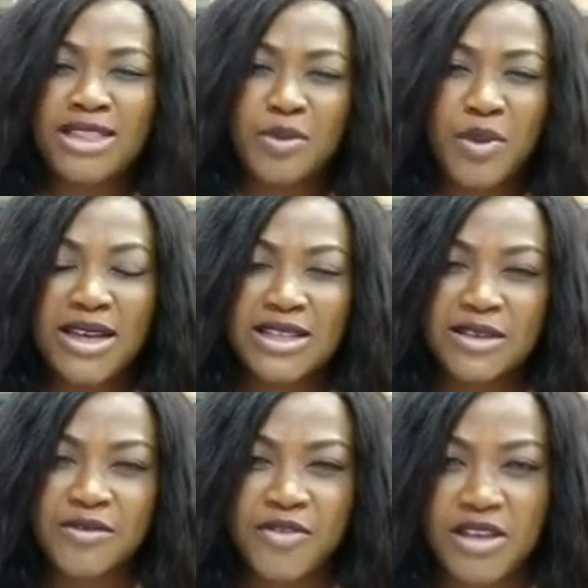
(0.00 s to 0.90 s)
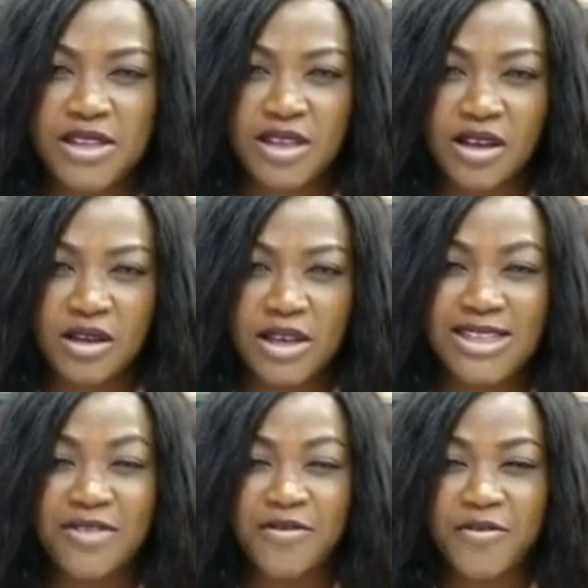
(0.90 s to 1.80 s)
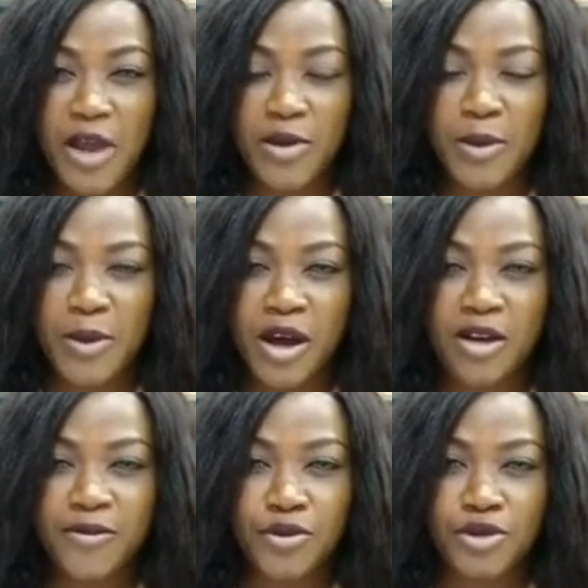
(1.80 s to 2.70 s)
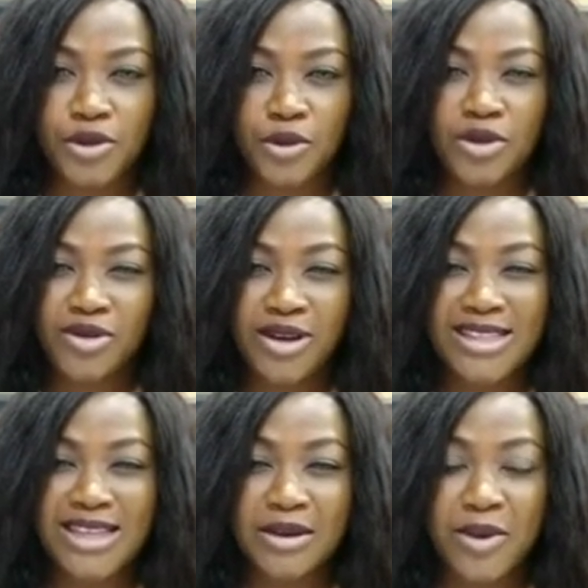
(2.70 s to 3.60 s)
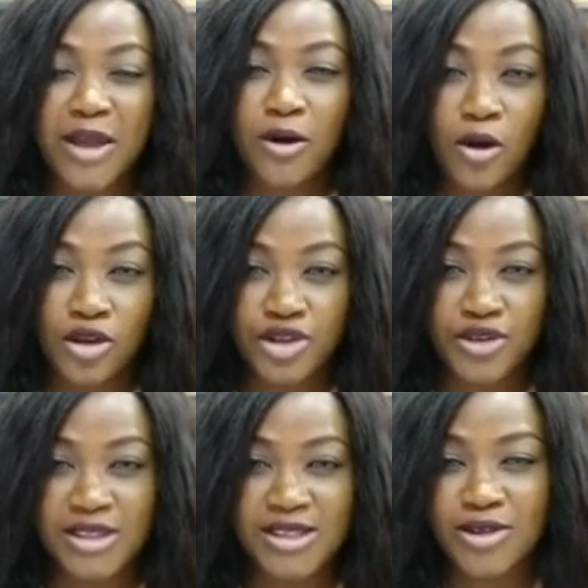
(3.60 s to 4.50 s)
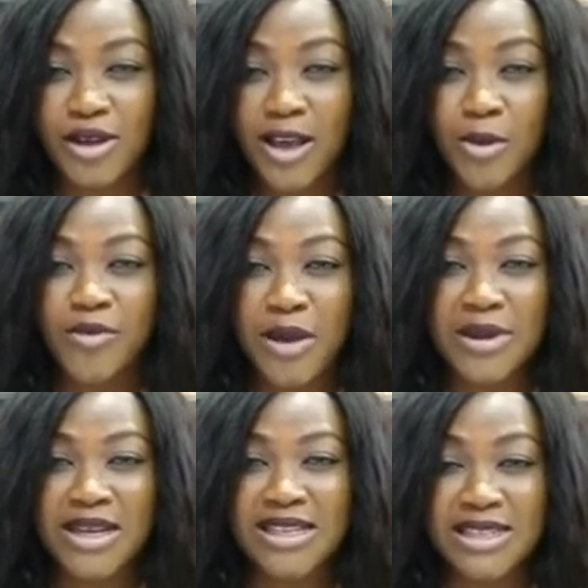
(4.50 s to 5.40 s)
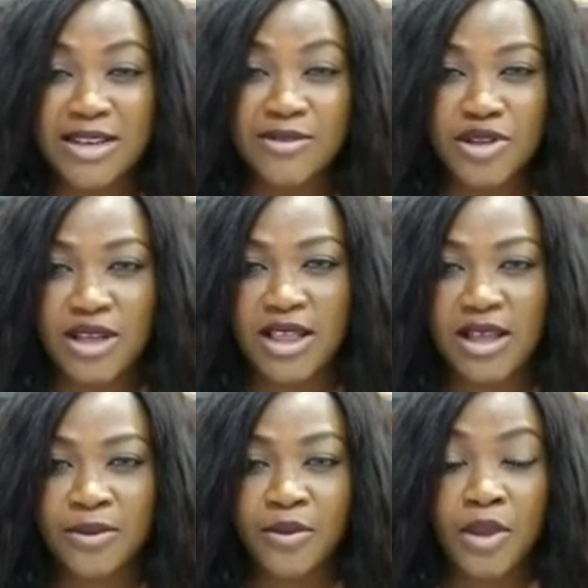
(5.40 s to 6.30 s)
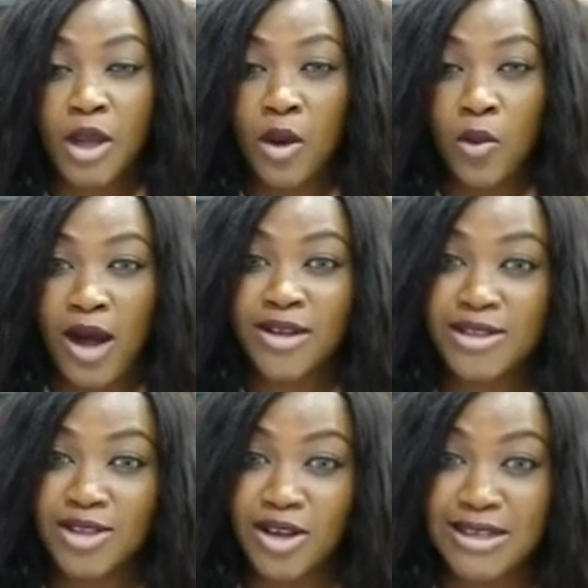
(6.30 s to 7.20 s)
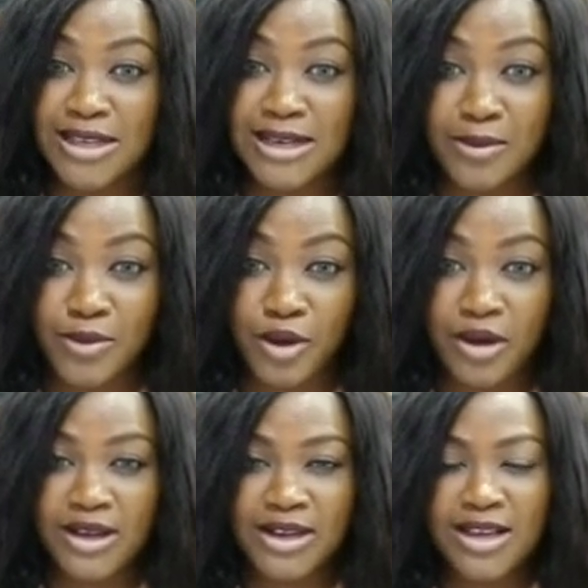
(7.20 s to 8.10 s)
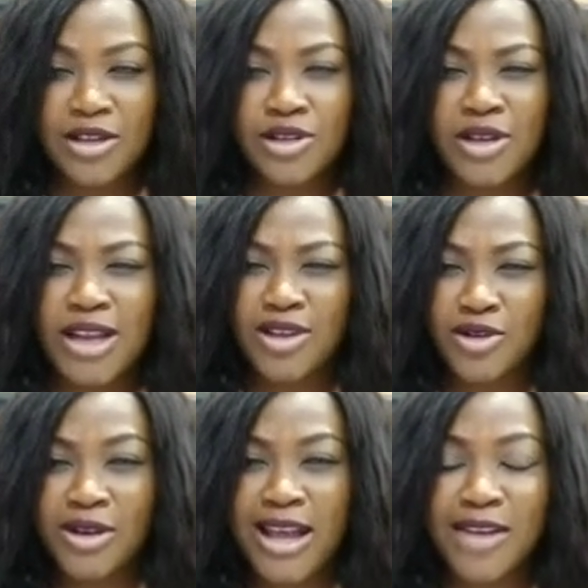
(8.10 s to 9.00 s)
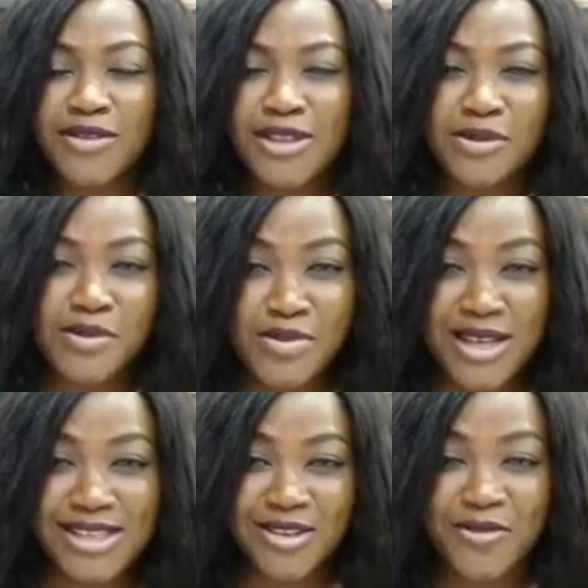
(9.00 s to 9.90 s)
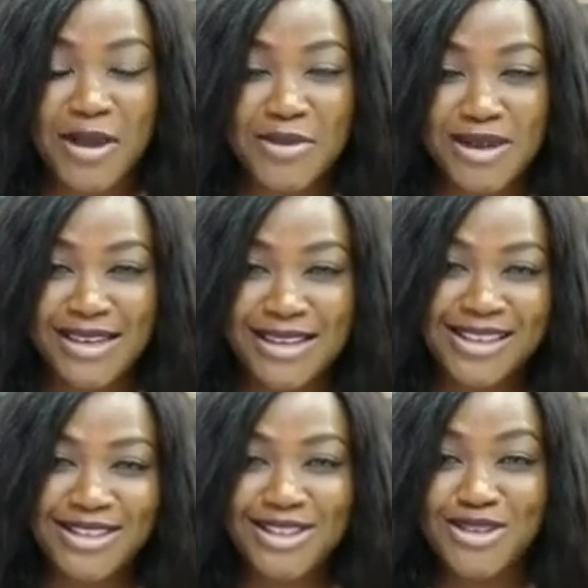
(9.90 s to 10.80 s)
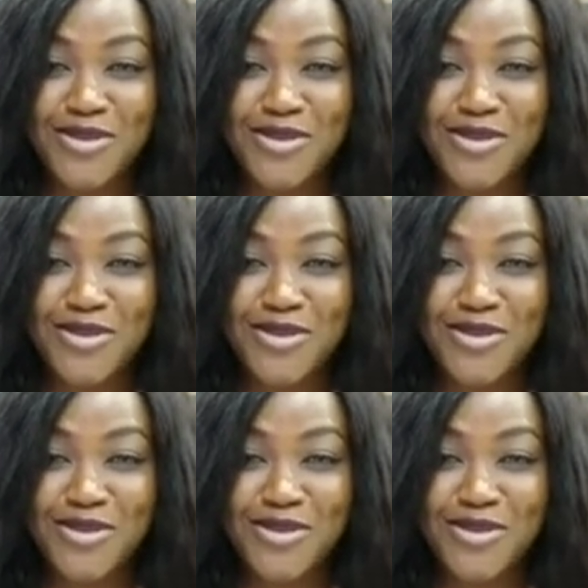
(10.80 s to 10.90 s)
A dependent visa is a very powerful tool created by countries to help families live together while studying abroad, so that you don't have to miss your family